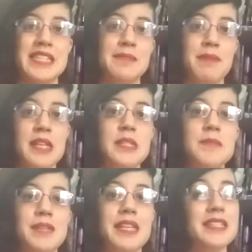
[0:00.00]
is meant
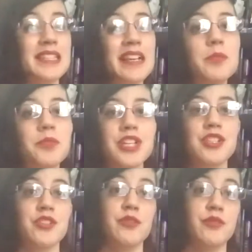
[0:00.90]
to be a
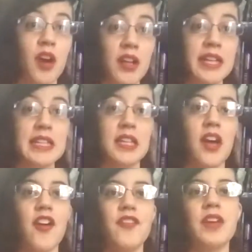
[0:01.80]
celebration of falling in
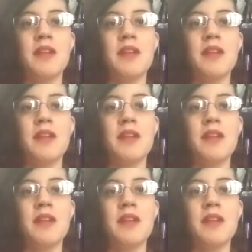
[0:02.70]
love,